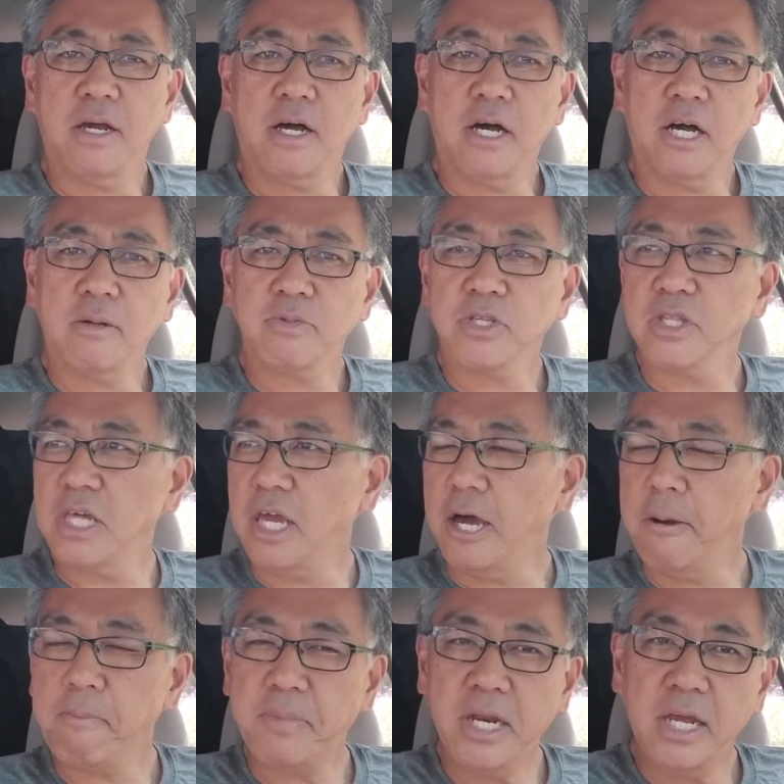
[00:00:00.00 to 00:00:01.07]
Um, so the
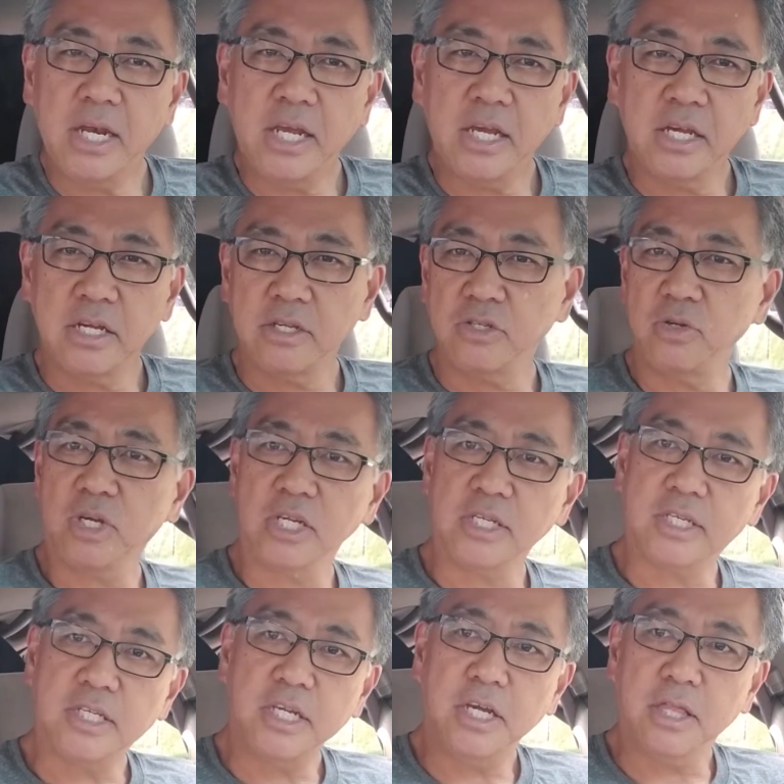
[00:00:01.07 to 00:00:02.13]
update is, you can
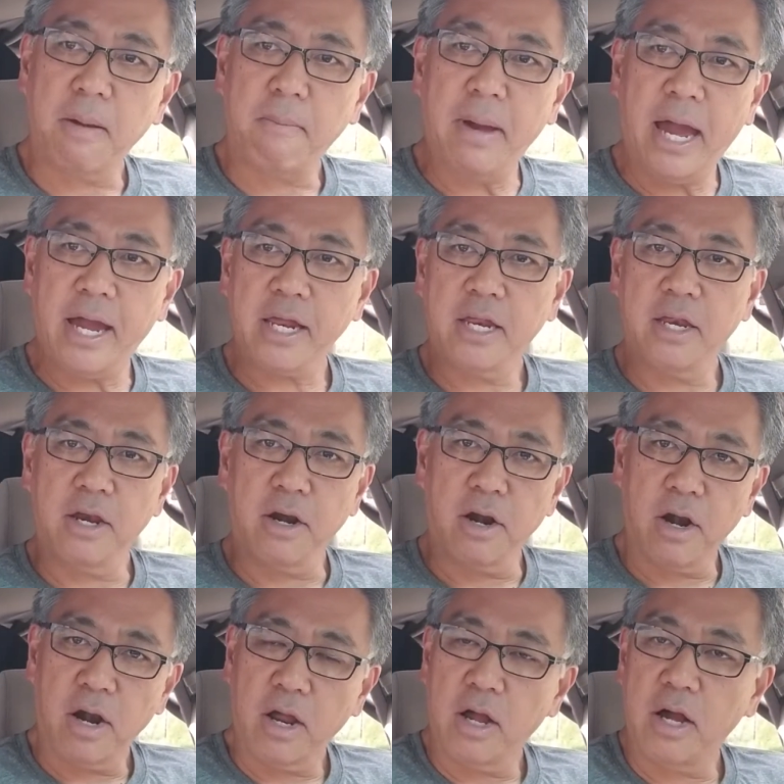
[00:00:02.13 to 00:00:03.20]
see in the back
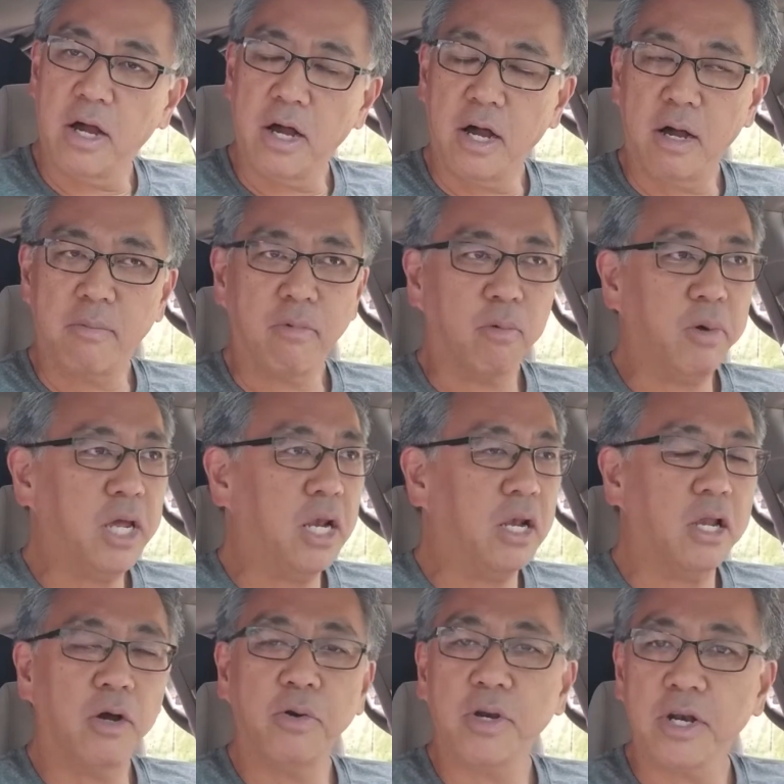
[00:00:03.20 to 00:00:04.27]
here, um, we
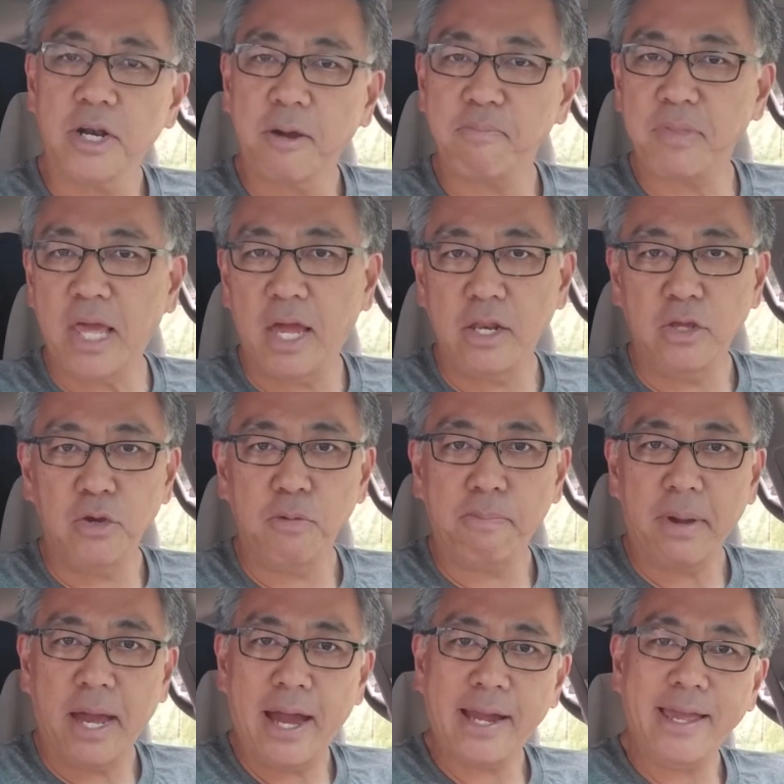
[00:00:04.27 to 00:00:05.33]
loaded up that
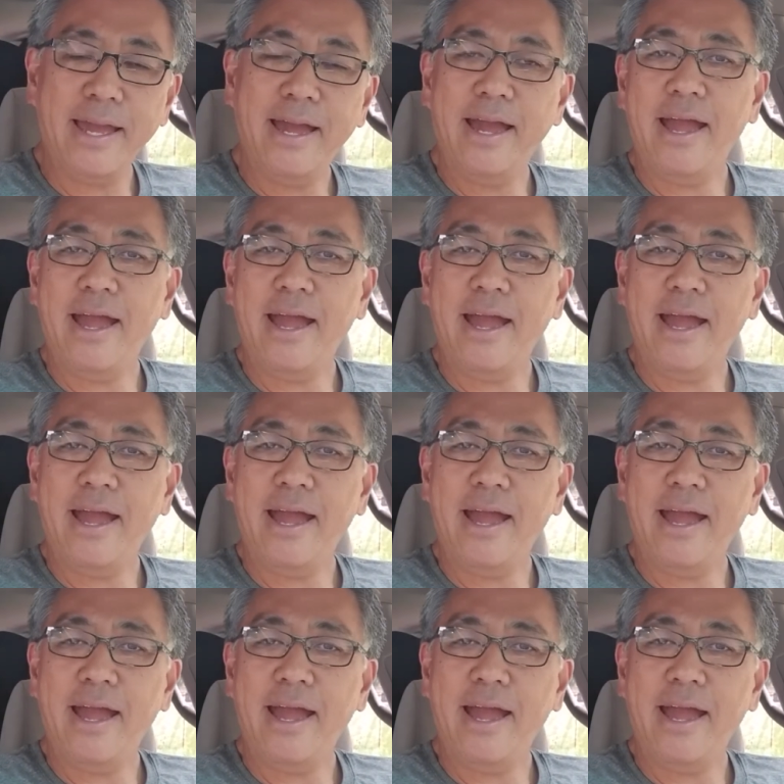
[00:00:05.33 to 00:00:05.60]
U-Pack